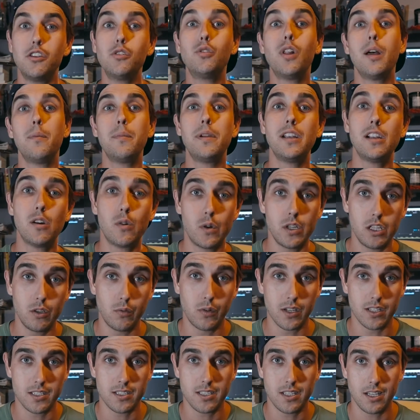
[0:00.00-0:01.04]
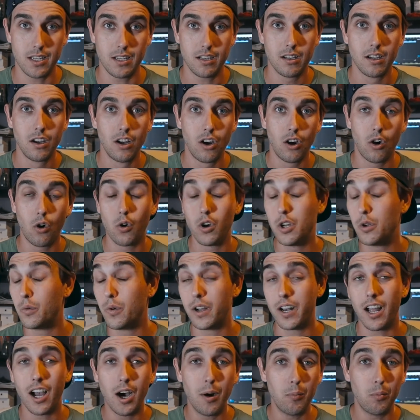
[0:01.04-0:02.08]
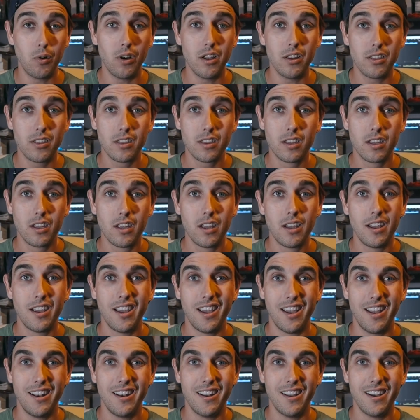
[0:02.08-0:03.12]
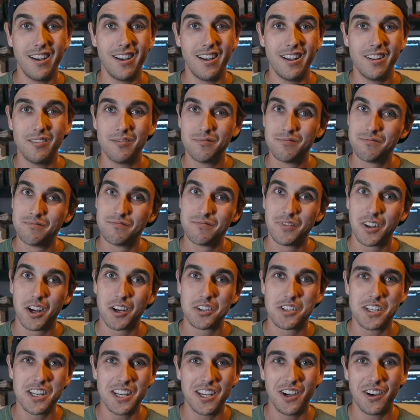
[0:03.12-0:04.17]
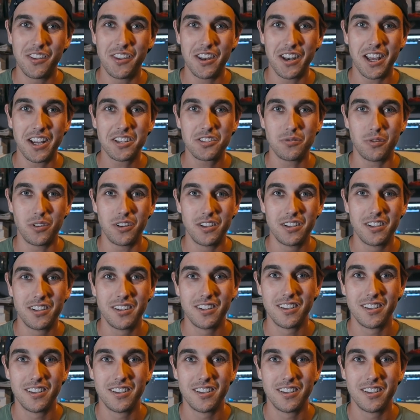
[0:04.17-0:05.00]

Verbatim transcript: You let me know what you want to see or you want help with, and uh, I'll see you on the next one.